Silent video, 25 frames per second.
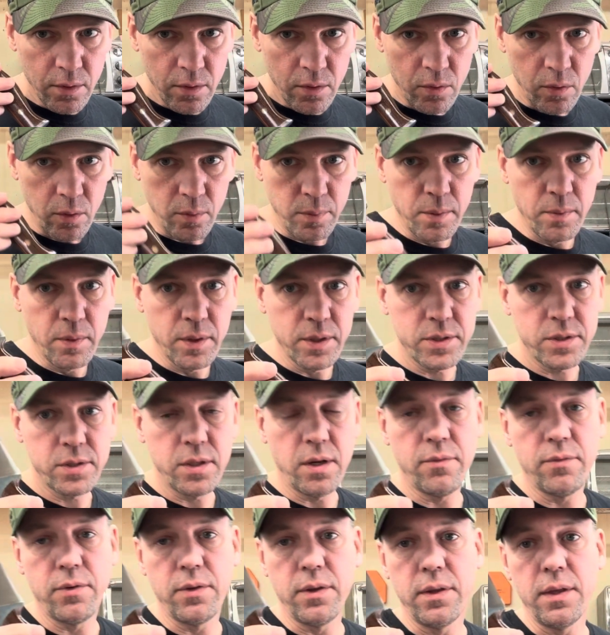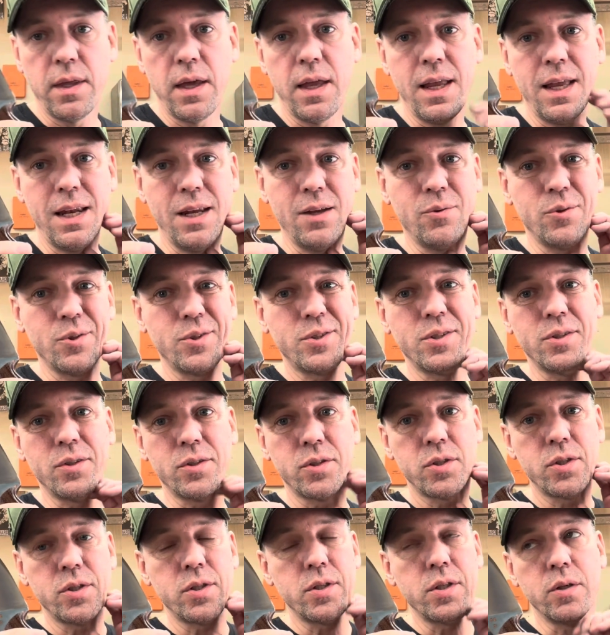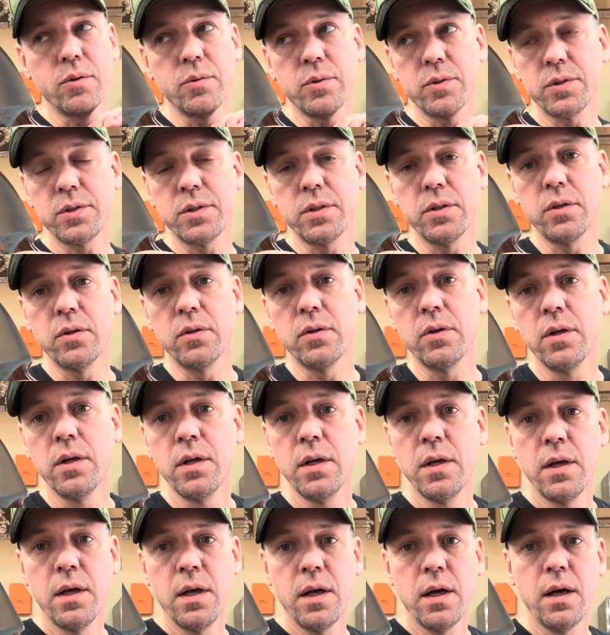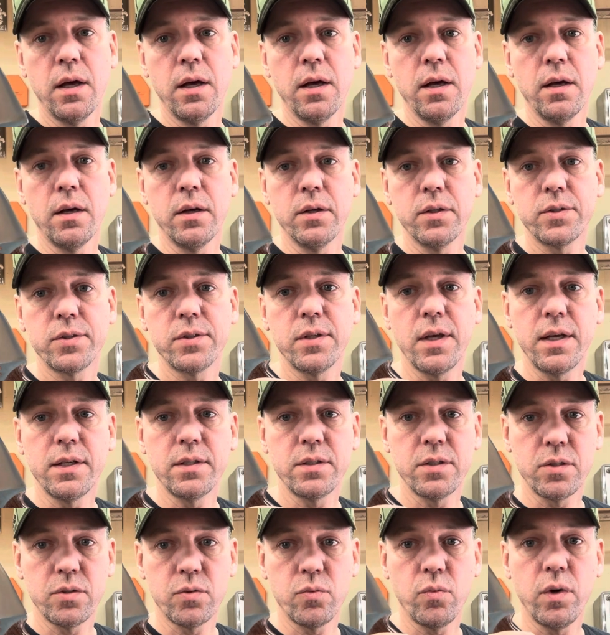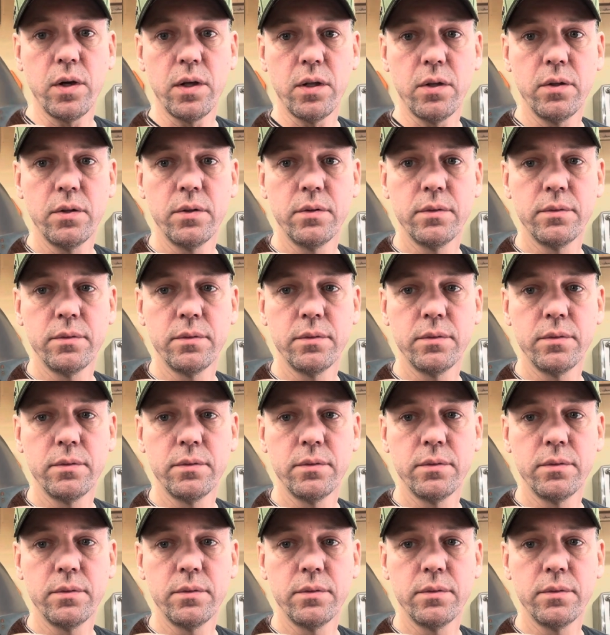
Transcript: will be much tougher than that, and it will still slice as well.